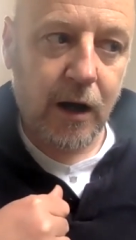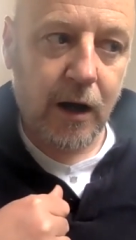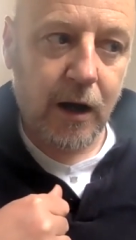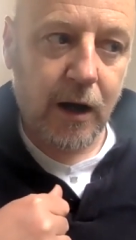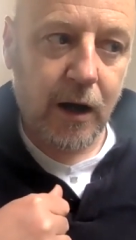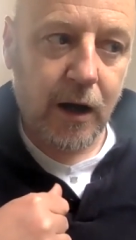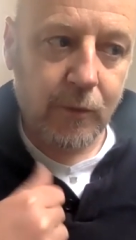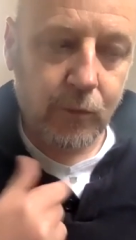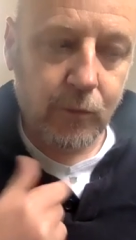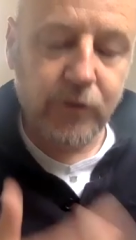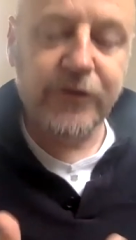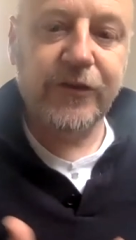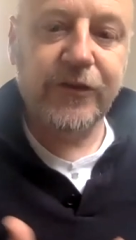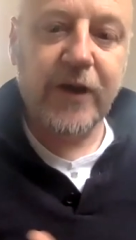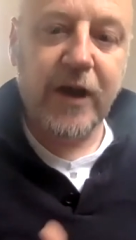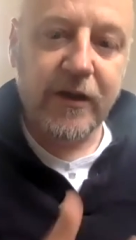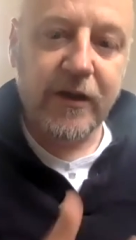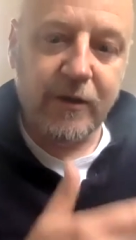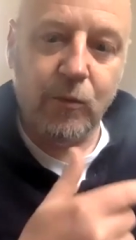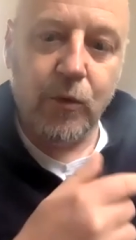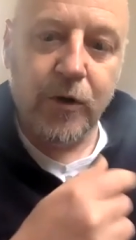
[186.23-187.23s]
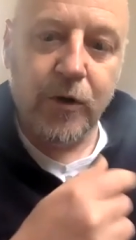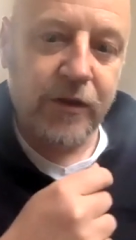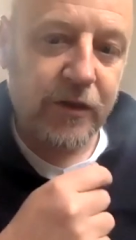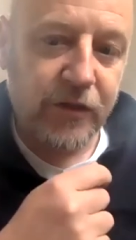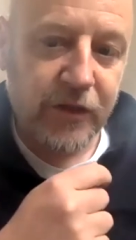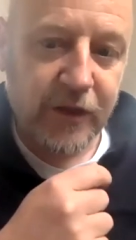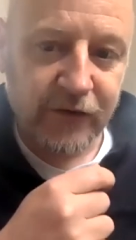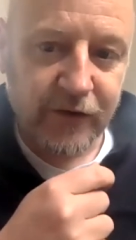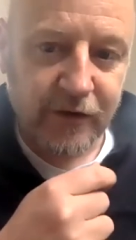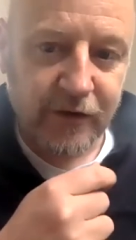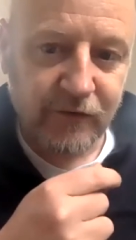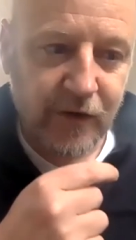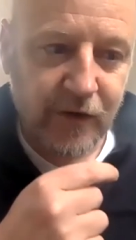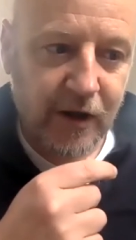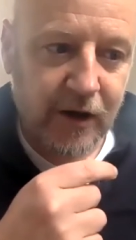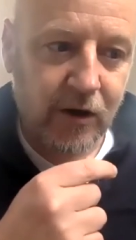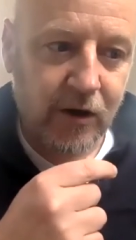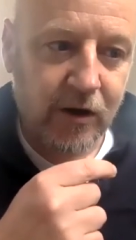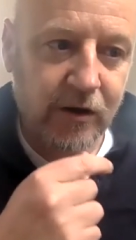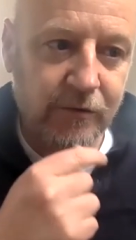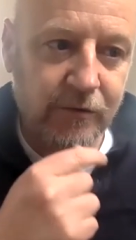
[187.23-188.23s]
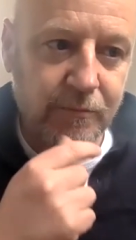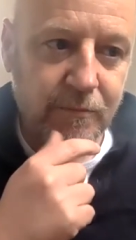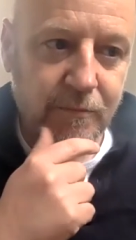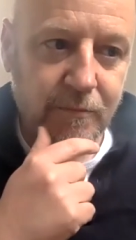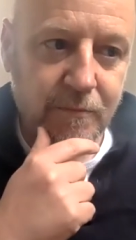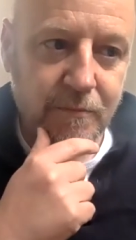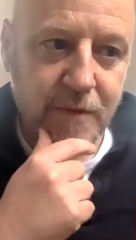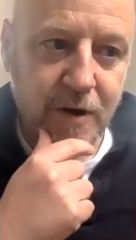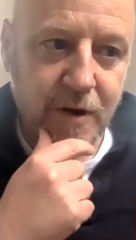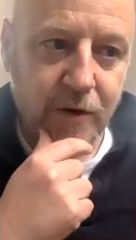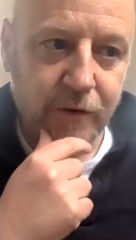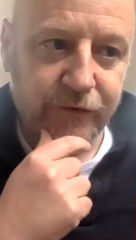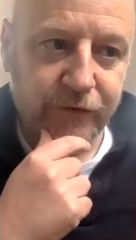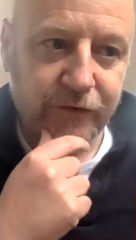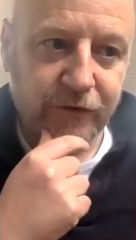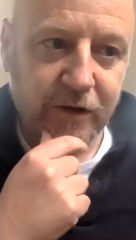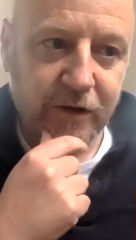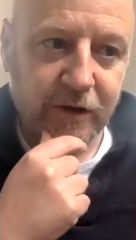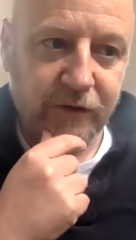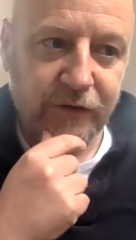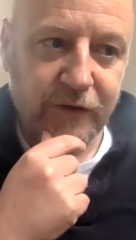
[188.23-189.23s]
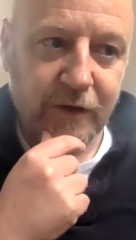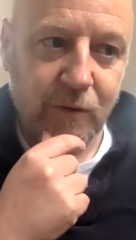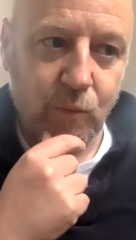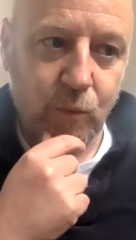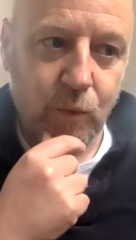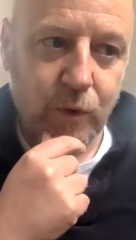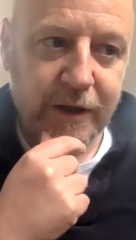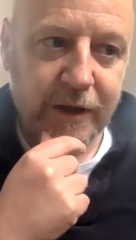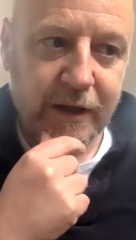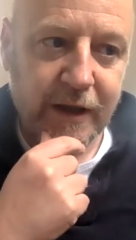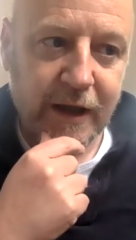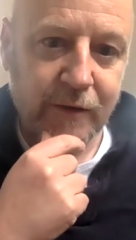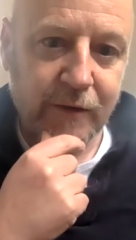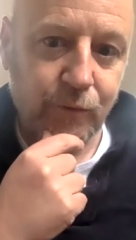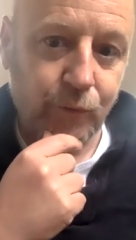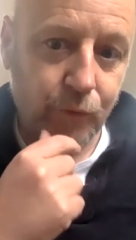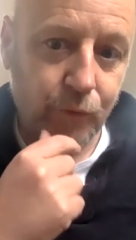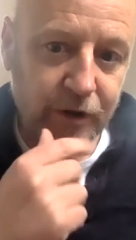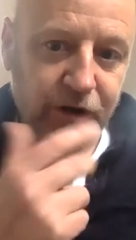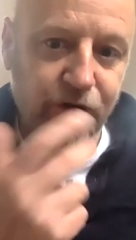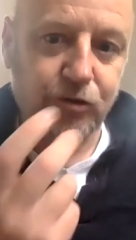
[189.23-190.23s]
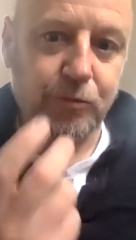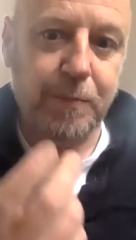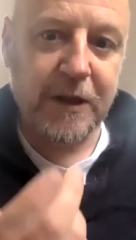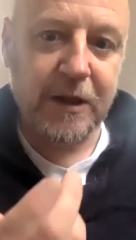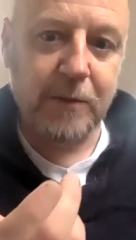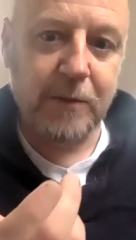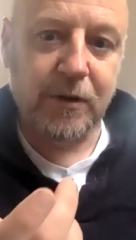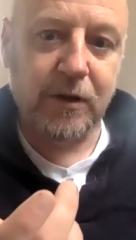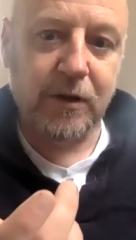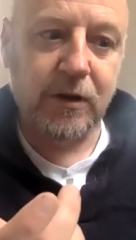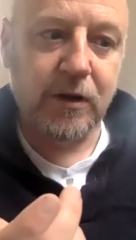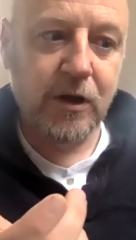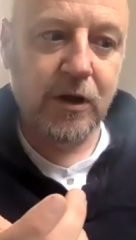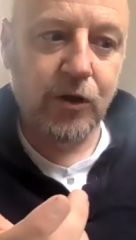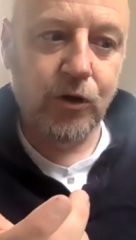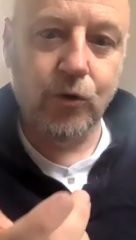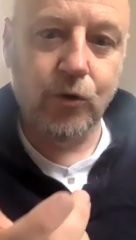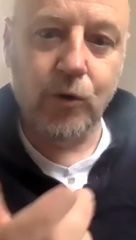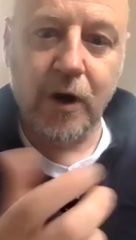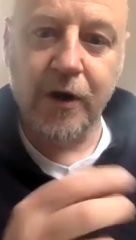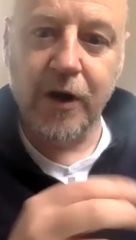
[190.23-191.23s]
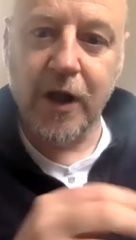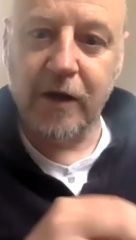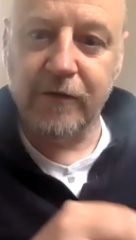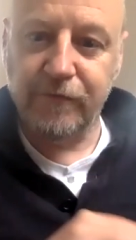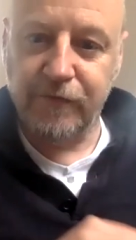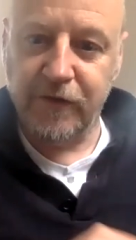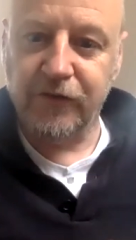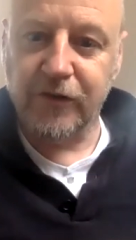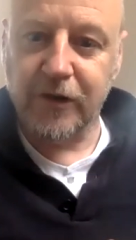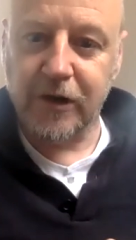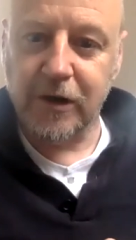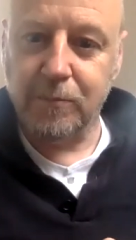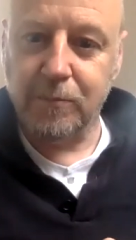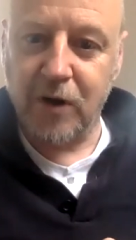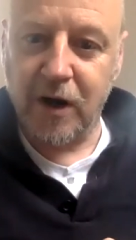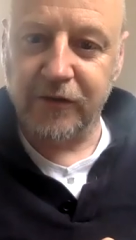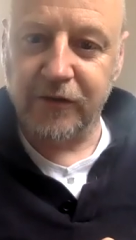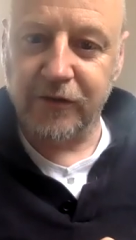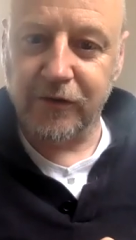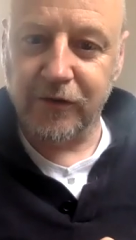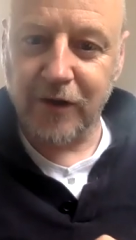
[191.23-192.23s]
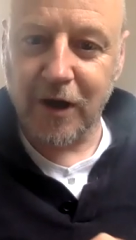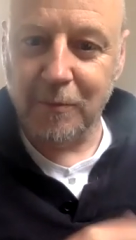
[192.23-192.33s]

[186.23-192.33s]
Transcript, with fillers: I would say that one of the things I've learned most is that we can reach people who are not physically present.